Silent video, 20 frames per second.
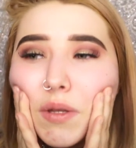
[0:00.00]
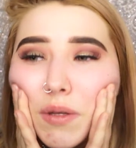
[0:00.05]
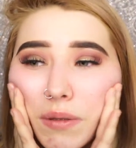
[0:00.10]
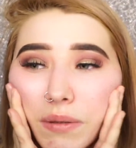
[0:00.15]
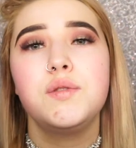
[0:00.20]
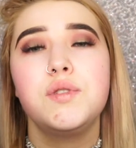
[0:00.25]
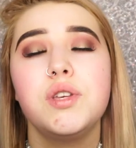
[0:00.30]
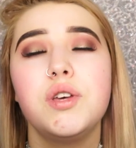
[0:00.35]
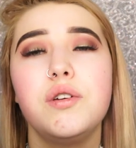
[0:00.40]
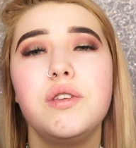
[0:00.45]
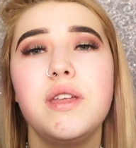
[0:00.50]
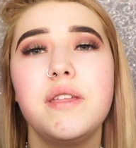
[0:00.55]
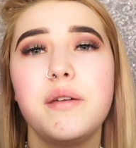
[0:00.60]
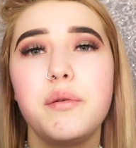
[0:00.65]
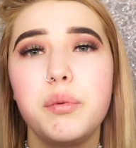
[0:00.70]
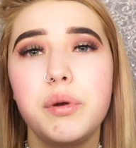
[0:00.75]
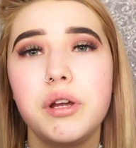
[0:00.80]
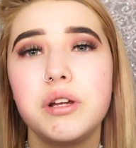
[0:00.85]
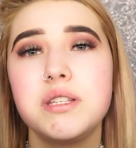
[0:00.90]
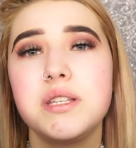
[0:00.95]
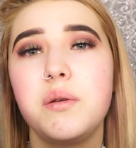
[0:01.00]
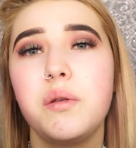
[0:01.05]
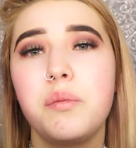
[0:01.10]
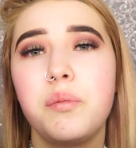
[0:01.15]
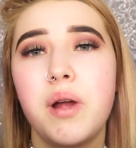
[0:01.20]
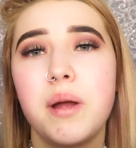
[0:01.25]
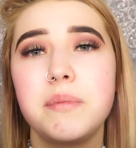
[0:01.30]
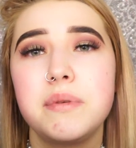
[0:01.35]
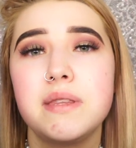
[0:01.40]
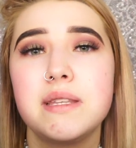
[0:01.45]
So now that we are done with
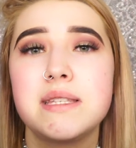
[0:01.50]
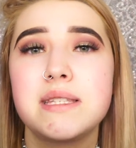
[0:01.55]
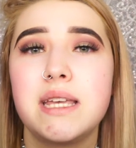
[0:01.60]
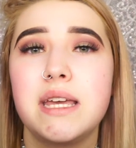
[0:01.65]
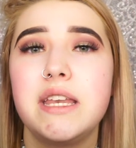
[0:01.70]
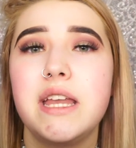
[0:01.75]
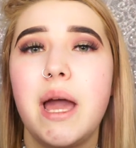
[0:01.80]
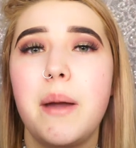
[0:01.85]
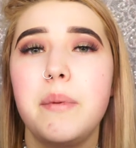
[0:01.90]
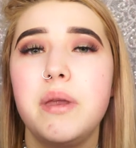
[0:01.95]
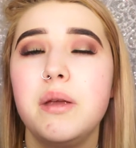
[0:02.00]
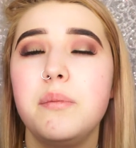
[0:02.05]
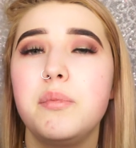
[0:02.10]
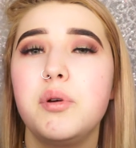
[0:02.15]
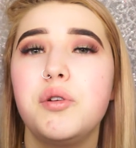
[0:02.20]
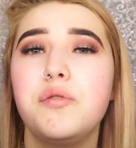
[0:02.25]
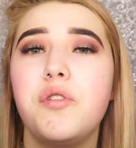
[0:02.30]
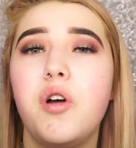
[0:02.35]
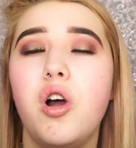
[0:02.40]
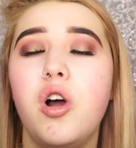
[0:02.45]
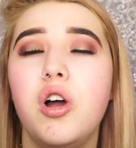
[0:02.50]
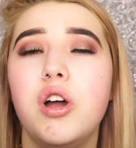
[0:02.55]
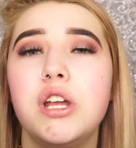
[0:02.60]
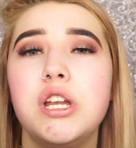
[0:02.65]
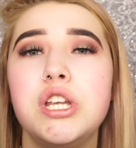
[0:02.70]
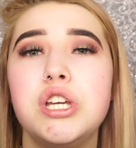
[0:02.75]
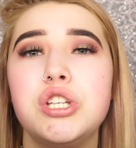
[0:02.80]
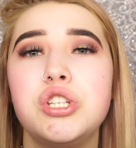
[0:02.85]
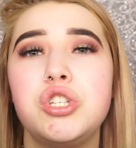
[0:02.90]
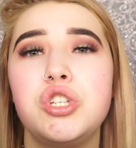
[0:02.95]
priming the skin, I'm going to move
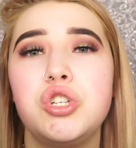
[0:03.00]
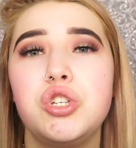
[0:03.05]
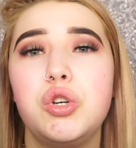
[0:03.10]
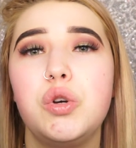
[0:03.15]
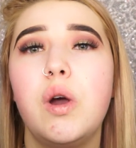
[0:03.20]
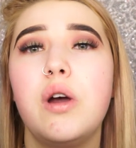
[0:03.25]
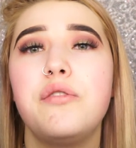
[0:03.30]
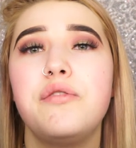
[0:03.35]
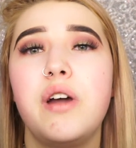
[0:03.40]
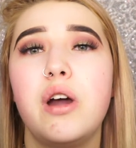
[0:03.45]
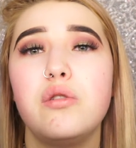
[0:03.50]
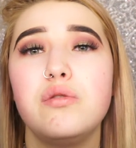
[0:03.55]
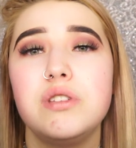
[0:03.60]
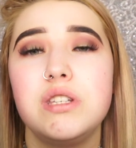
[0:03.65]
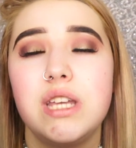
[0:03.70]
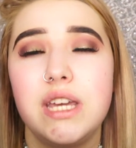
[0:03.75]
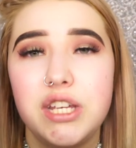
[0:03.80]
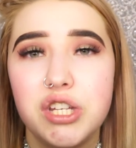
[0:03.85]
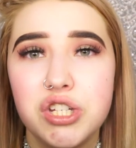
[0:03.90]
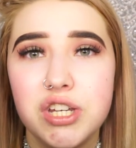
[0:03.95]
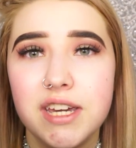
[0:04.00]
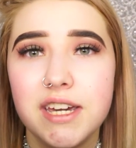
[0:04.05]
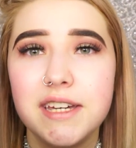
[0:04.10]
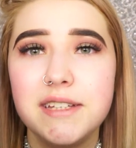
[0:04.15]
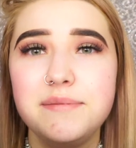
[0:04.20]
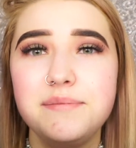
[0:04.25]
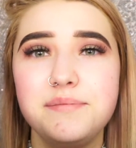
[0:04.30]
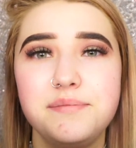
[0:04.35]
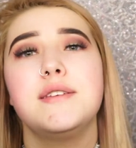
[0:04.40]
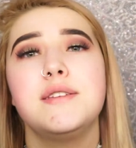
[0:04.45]
on to foundation.